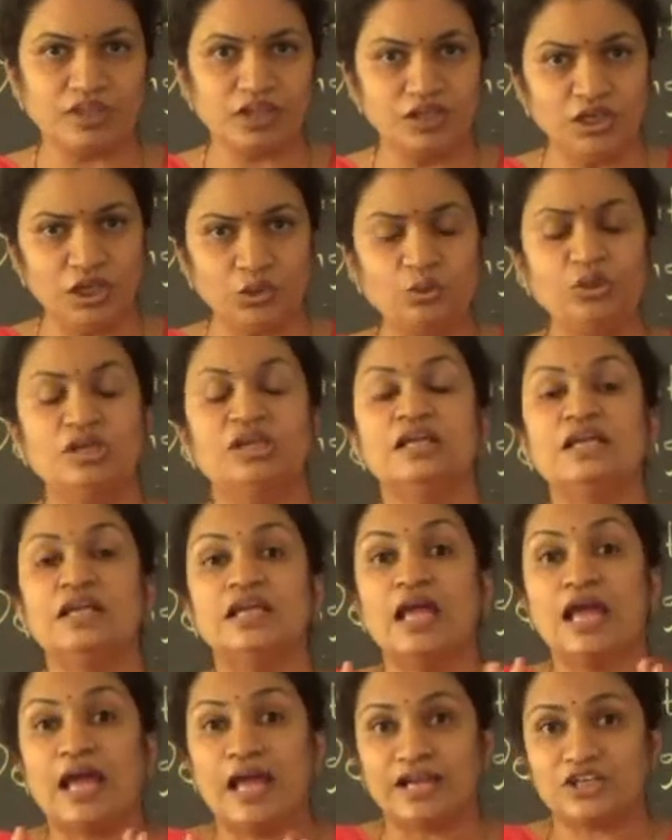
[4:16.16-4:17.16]
Now
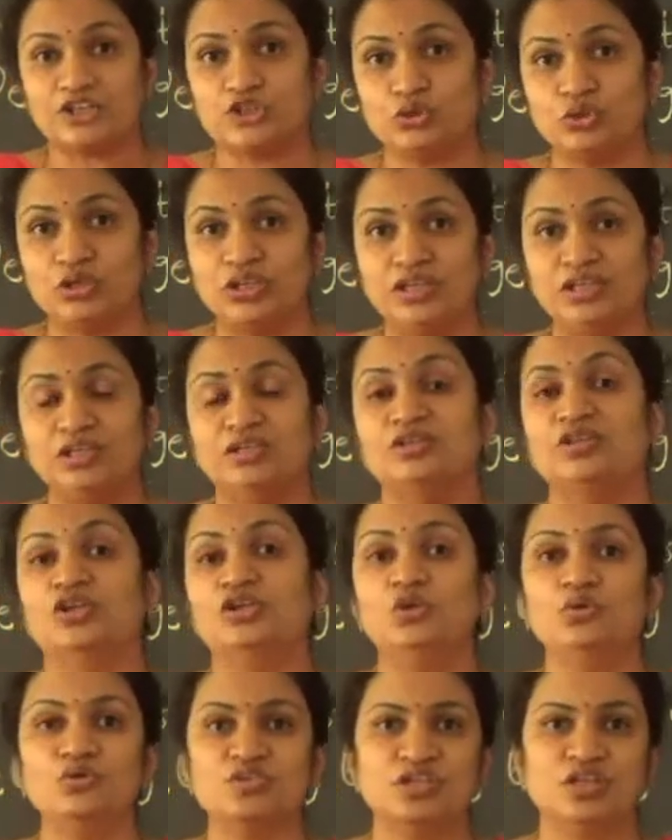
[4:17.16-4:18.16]
actually
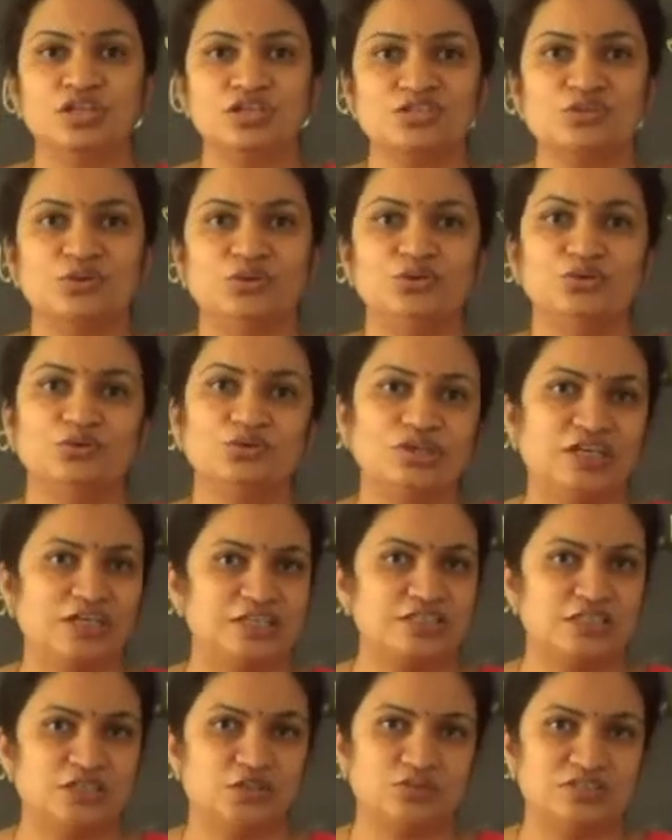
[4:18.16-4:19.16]
the user is going to
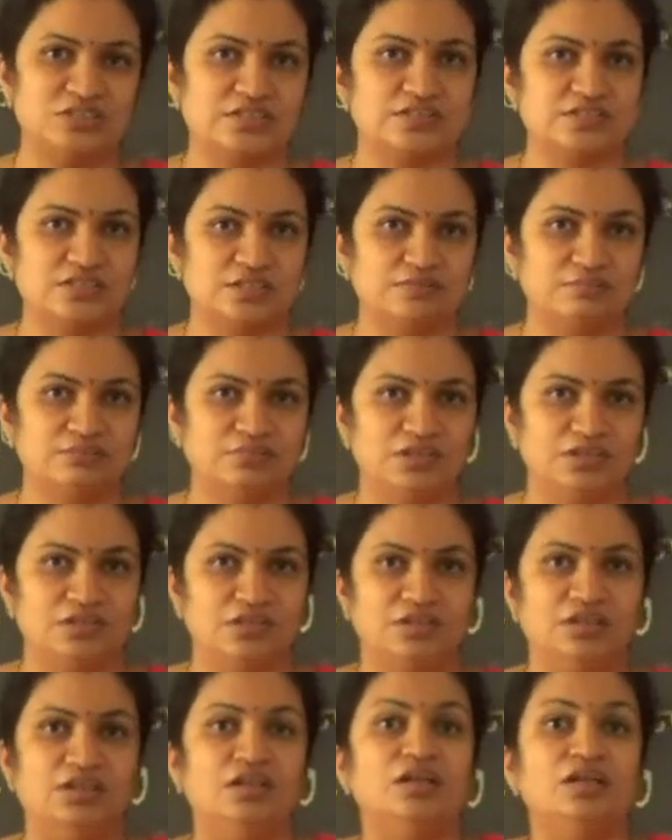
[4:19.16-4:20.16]
test your system.
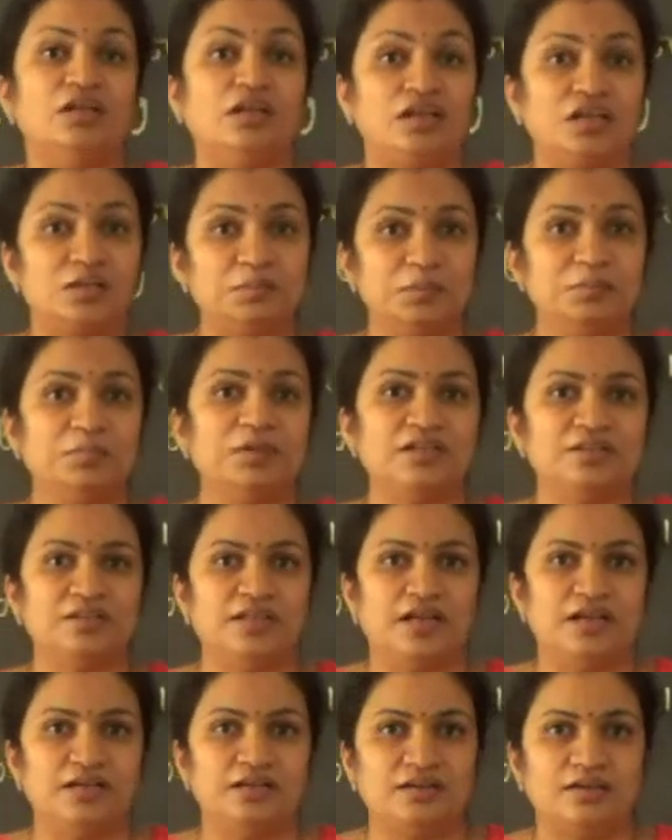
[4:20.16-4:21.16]
Remember
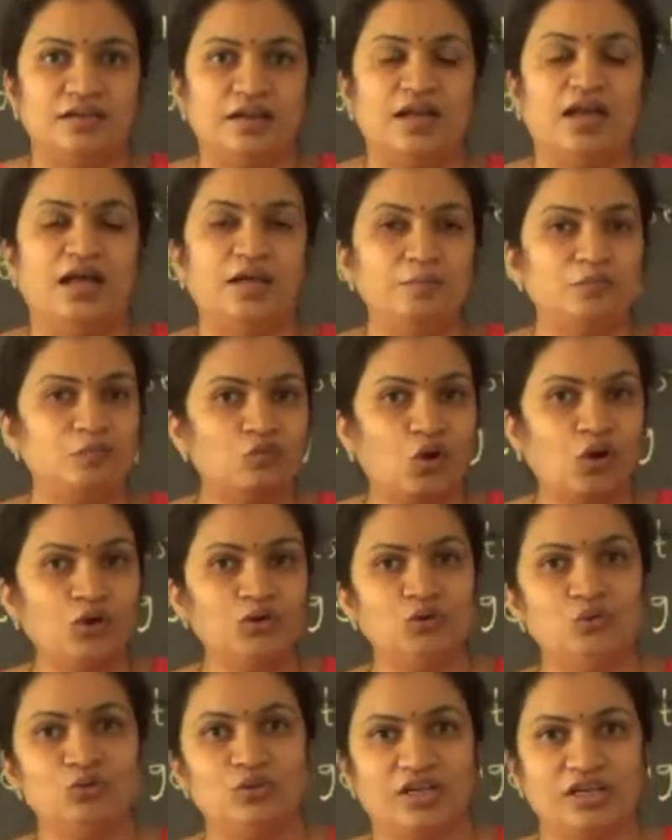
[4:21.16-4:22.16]
that I
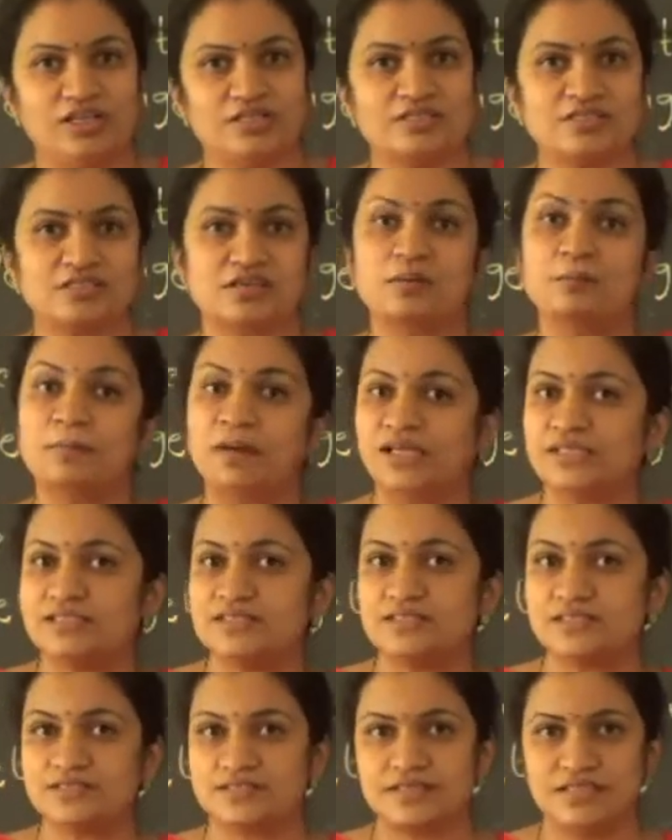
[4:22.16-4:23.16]
want to test my
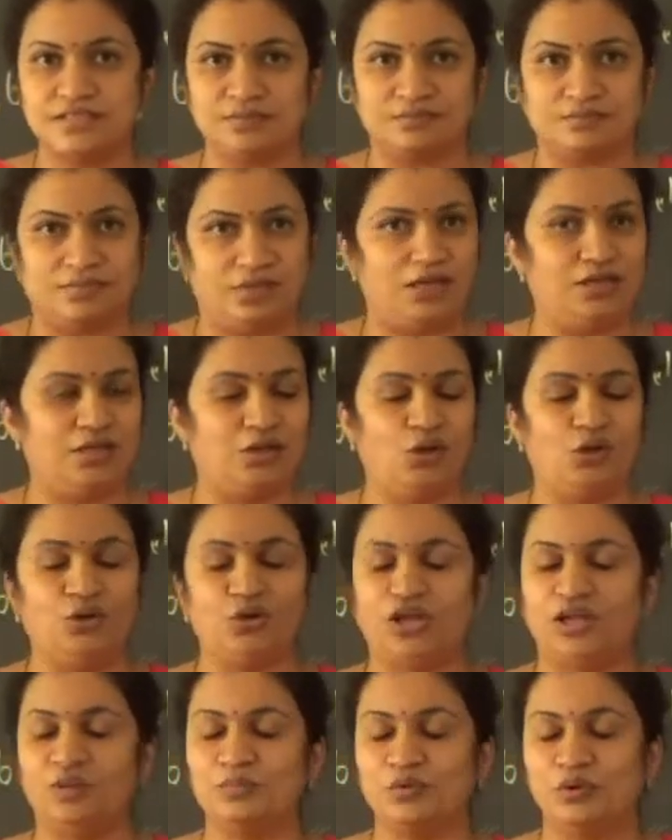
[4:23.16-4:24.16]
system and not
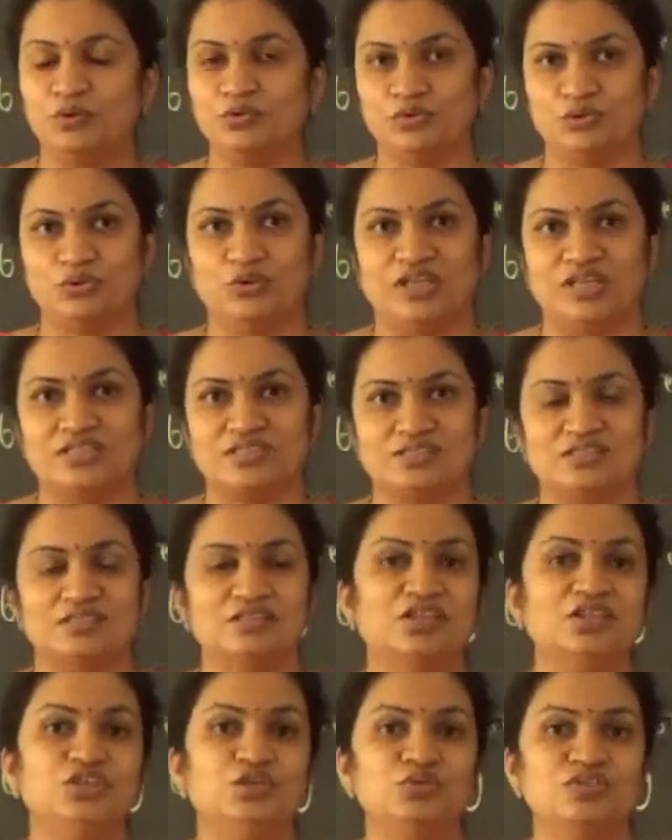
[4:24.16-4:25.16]
I am going to
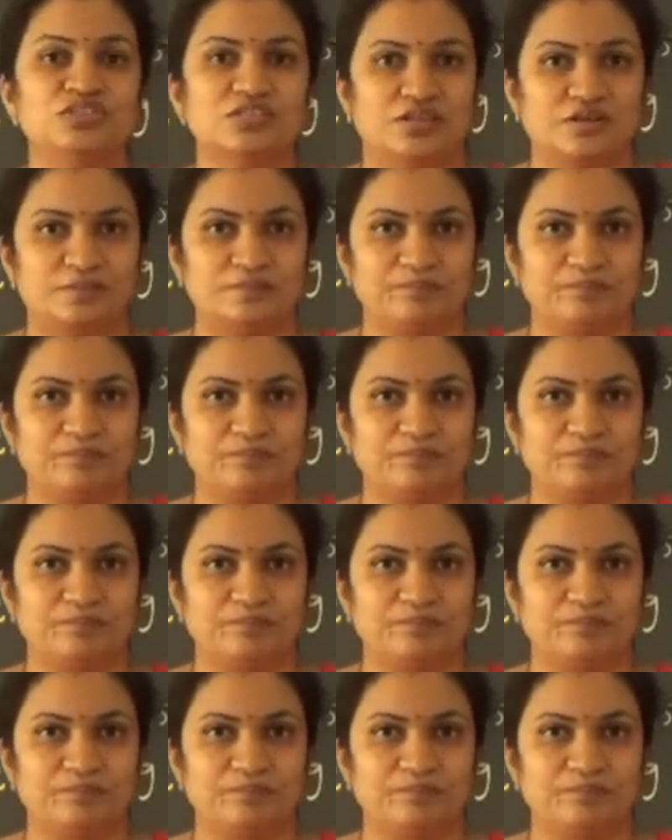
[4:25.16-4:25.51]
test the user.